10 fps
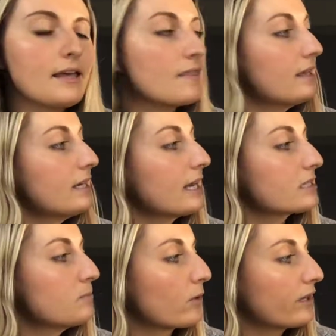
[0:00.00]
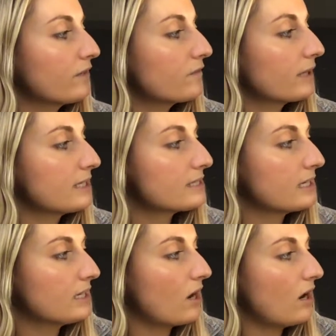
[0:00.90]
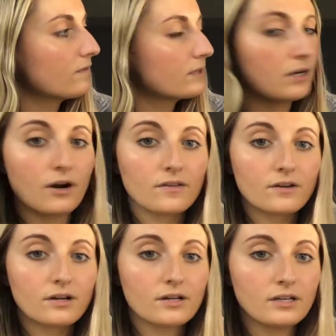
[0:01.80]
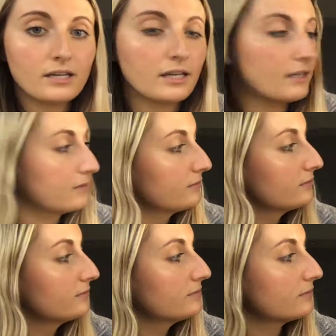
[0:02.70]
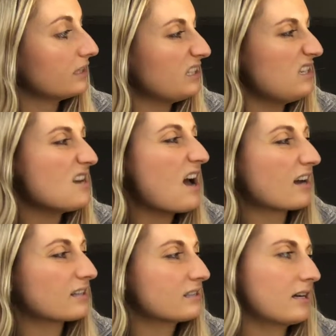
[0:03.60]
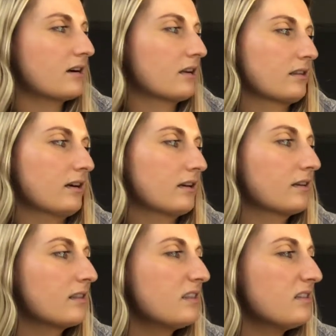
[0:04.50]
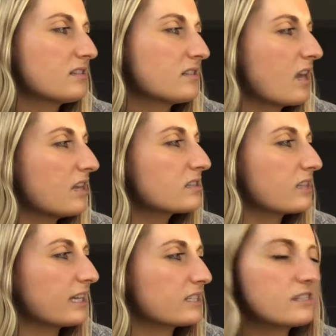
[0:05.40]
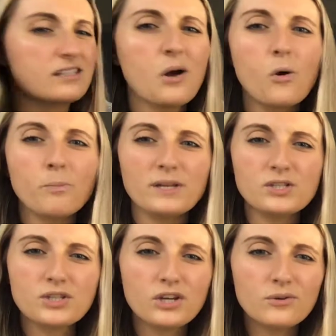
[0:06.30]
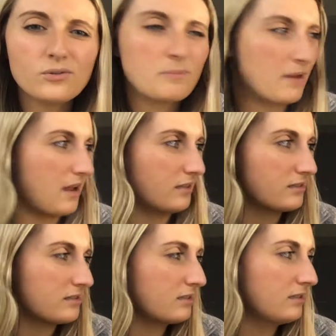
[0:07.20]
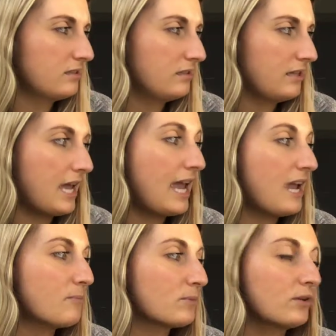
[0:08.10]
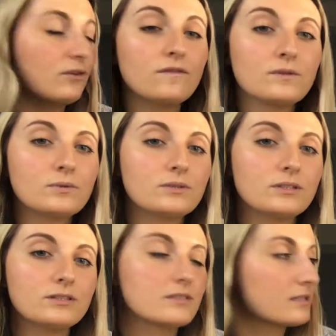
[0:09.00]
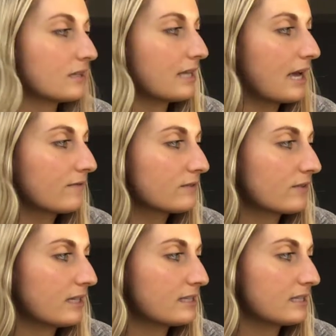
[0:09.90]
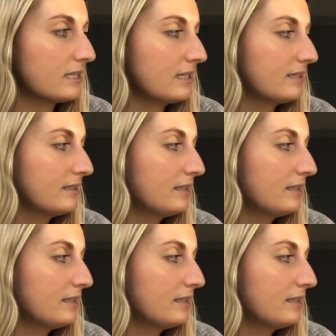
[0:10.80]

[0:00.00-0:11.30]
The next morning, Francine offered Arthur a cookie. Yuck, said Arthur. This tastes like soap and toothpaste. April Fools, laughed Francine.